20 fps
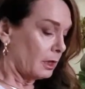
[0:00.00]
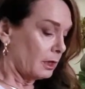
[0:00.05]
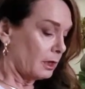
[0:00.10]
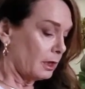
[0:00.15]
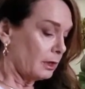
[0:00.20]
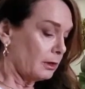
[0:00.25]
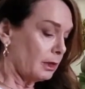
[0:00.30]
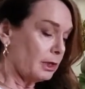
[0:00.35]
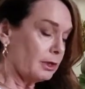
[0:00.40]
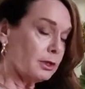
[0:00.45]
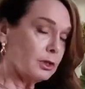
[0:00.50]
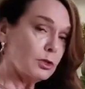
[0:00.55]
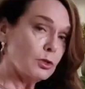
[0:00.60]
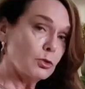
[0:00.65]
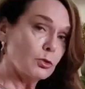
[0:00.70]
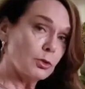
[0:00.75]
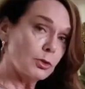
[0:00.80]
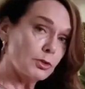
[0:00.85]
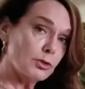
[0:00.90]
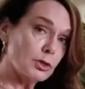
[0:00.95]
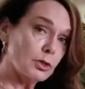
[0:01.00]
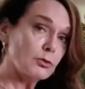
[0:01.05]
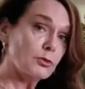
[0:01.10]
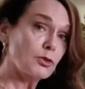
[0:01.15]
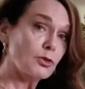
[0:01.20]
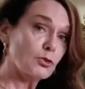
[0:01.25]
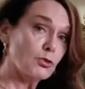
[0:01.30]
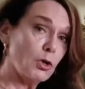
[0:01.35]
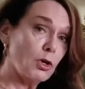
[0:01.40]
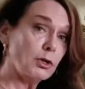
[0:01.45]
and get the torso
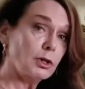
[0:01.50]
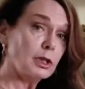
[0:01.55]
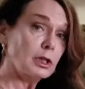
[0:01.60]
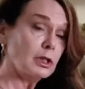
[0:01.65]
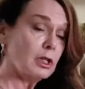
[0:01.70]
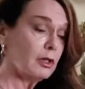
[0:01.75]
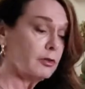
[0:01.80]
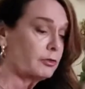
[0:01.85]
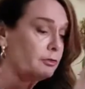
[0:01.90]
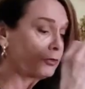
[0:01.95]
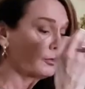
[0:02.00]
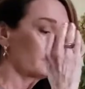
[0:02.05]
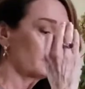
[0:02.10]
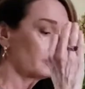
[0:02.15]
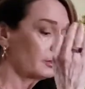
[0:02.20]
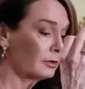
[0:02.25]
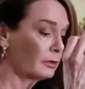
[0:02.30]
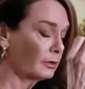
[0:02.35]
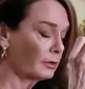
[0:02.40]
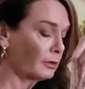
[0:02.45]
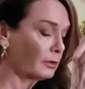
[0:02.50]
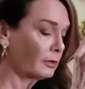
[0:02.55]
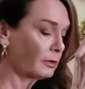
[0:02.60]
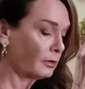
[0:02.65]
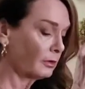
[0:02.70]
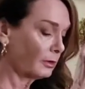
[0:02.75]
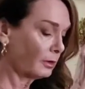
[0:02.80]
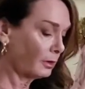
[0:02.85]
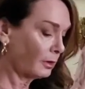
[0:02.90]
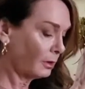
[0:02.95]
strong enough
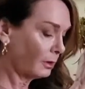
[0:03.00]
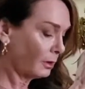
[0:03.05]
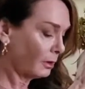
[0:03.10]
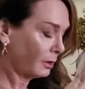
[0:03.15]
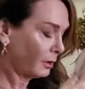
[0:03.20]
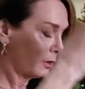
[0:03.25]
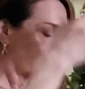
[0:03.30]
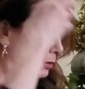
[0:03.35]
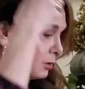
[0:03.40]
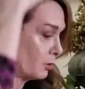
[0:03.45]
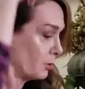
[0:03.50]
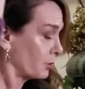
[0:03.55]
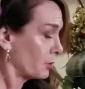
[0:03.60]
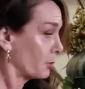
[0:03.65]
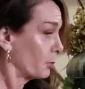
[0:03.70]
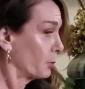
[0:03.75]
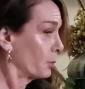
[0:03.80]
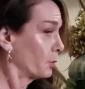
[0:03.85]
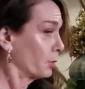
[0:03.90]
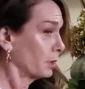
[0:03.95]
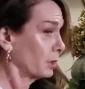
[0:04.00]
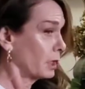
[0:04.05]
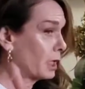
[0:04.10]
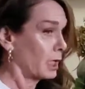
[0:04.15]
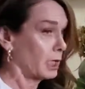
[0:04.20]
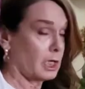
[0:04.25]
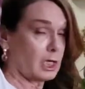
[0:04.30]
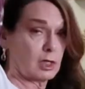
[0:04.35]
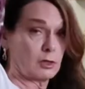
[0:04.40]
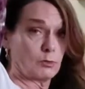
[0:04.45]
to support that
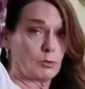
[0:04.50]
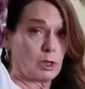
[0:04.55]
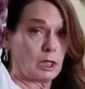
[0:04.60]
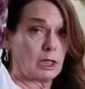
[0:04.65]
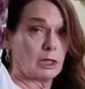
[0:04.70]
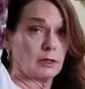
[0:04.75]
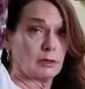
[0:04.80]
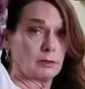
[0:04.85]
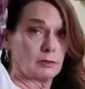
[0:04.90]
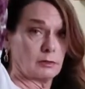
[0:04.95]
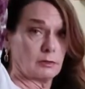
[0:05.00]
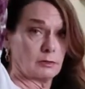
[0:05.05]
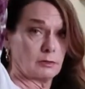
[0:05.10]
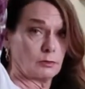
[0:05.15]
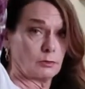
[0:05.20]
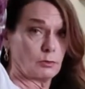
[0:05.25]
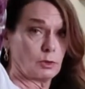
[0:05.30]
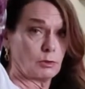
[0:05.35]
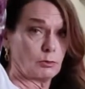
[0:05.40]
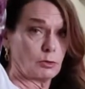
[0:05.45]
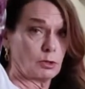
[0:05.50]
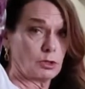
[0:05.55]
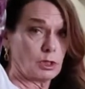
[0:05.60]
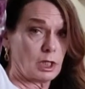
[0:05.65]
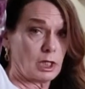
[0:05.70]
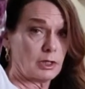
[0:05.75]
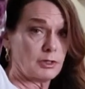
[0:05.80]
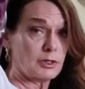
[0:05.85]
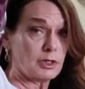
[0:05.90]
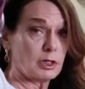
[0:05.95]
head weight when we're
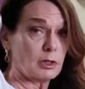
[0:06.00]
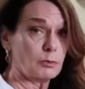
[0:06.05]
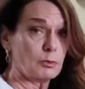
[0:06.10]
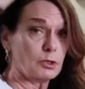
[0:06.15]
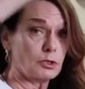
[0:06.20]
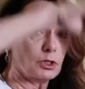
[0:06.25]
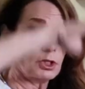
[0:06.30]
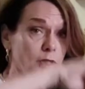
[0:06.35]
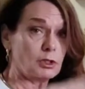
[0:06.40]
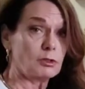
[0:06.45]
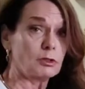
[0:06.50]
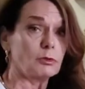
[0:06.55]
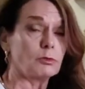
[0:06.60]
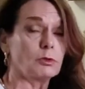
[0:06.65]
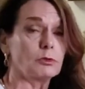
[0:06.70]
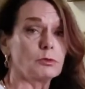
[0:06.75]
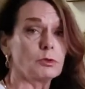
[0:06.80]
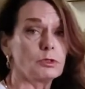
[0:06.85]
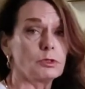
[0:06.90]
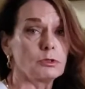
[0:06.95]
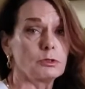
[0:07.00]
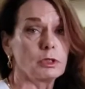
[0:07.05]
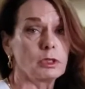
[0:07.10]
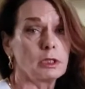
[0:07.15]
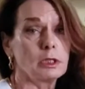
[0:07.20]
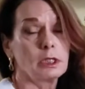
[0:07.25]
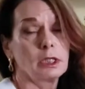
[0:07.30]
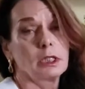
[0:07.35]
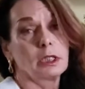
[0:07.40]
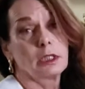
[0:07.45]
dancing, and particularly when we're doing
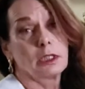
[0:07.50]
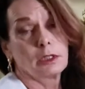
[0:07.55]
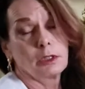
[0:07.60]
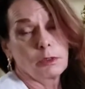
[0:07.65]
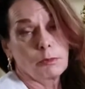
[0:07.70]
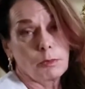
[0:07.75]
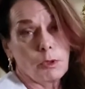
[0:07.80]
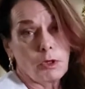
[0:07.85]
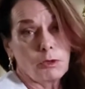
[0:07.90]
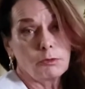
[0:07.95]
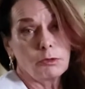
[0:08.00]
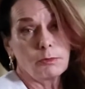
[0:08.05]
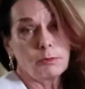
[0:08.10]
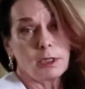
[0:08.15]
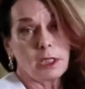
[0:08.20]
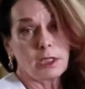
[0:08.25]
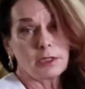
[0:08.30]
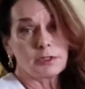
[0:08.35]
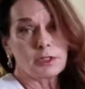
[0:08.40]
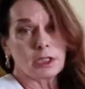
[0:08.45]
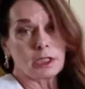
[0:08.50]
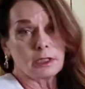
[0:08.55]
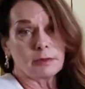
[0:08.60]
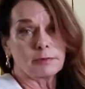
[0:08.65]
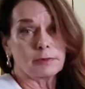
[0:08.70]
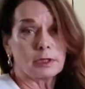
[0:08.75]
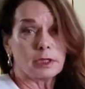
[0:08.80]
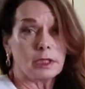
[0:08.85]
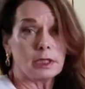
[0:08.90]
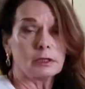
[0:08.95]
ballroom dancing,
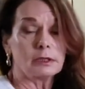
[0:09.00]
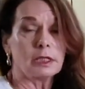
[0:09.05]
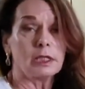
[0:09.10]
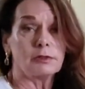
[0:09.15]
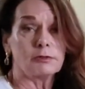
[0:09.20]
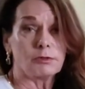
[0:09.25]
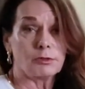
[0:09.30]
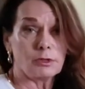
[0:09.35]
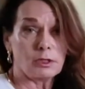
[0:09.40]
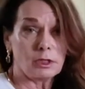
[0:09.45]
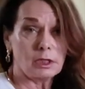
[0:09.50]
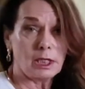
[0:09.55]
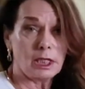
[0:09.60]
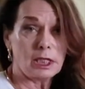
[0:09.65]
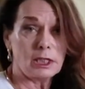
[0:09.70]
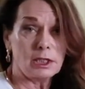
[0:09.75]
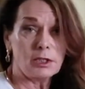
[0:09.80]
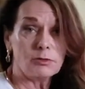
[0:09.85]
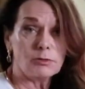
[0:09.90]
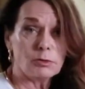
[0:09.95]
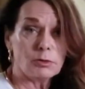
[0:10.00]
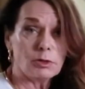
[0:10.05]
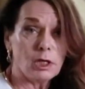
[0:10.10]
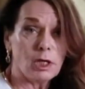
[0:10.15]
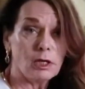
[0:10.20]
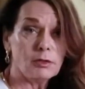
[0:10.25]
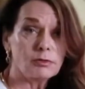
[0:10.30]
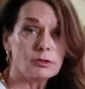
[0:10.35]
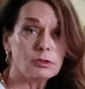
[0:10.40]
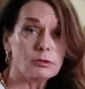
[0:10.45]
and for the ladies we
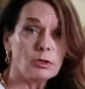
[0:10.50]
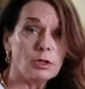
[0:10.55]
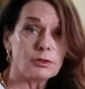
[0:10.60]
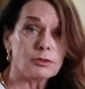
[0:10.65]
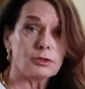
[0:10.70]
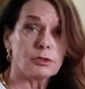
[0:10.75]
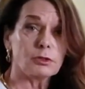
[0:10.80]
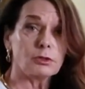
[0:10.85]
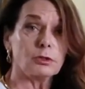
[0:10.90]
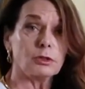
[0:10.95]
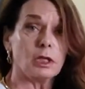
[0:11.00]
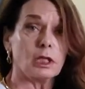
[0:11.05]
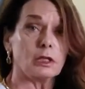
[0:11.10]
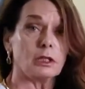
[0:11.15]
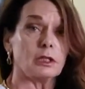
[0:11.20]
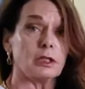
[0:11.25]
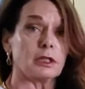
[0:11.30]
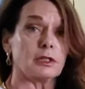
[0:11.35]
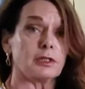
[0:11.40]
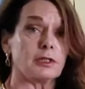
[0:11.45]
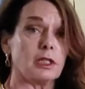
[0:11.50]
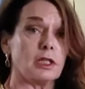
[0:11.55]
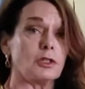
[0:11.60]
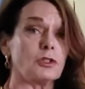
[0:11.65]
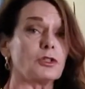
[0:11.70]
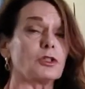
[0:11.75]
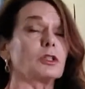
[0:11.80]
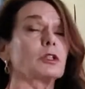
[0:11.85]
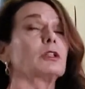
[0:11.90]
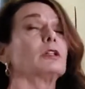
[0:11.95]
have to also create an
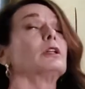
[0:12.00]
extension